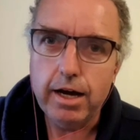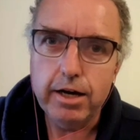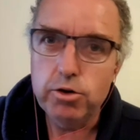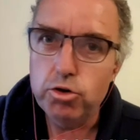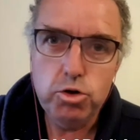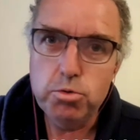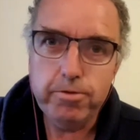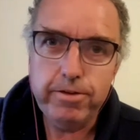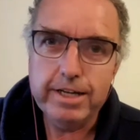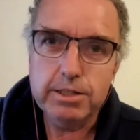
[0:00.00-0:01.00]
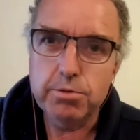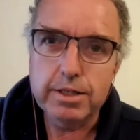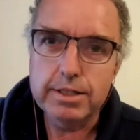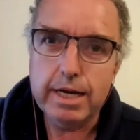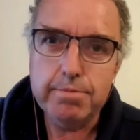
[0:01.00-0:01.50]
I know you were
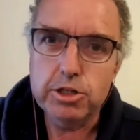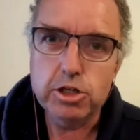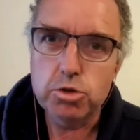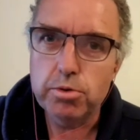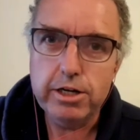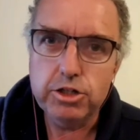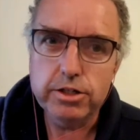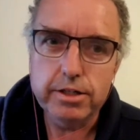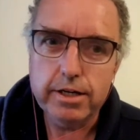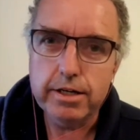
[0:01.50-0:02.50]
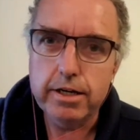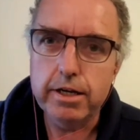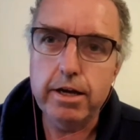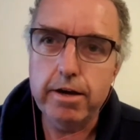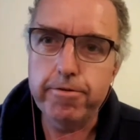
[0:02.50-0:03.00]
faced with the same situation, that
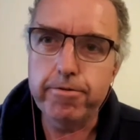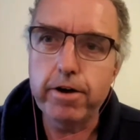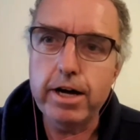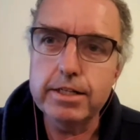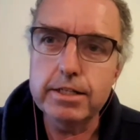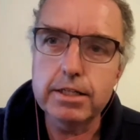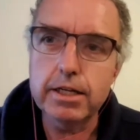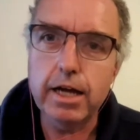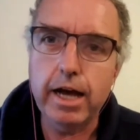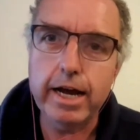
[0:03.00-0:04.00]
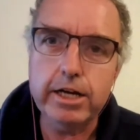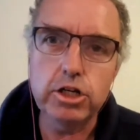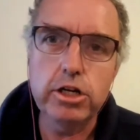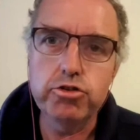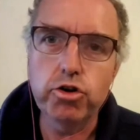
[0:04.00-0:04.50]
if France had
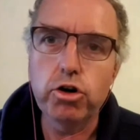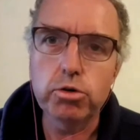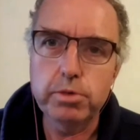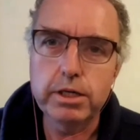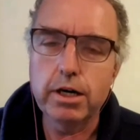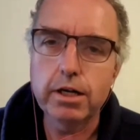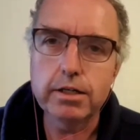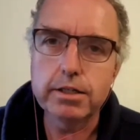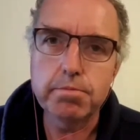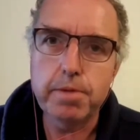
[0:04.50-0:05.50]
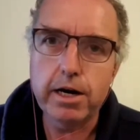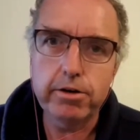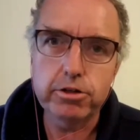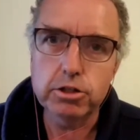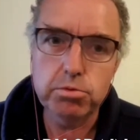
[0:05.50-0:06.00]
actually drawn with Holland in
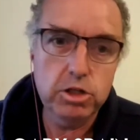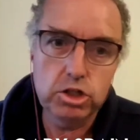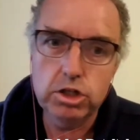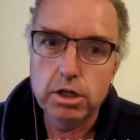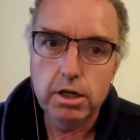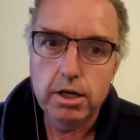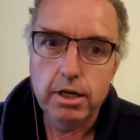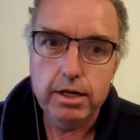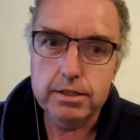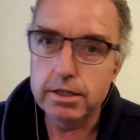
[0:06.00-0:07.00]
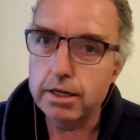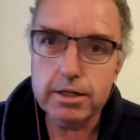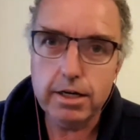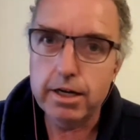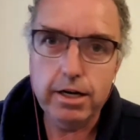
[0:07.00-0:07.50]
Paris, which is
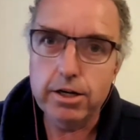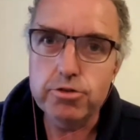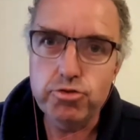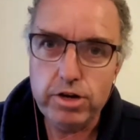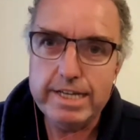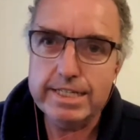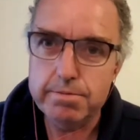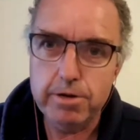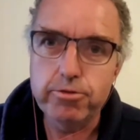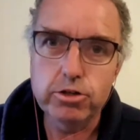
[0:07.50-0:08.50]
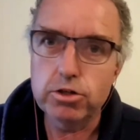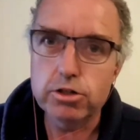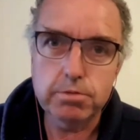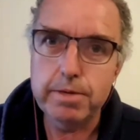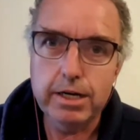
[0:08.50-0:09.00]
not an unreasonable
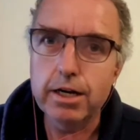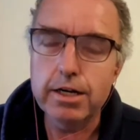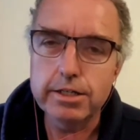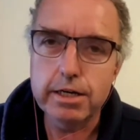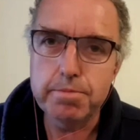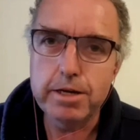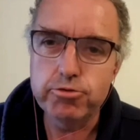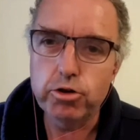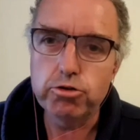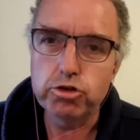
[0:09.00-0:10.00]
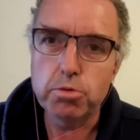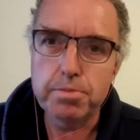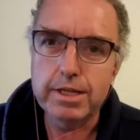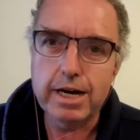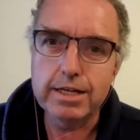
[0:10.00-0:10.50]
result. I mean, Holland had been
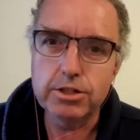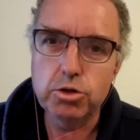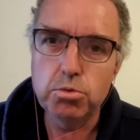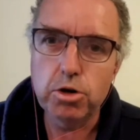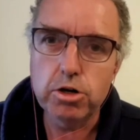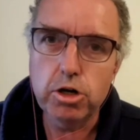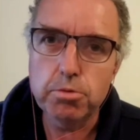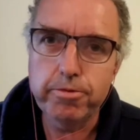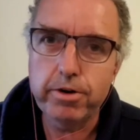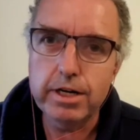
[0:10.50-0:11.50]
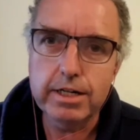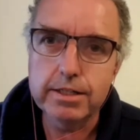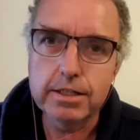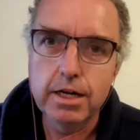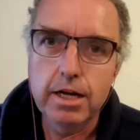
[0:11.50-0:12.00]
runners-up in the last two World Cup
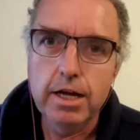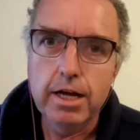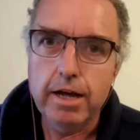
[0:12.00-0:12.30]
finals.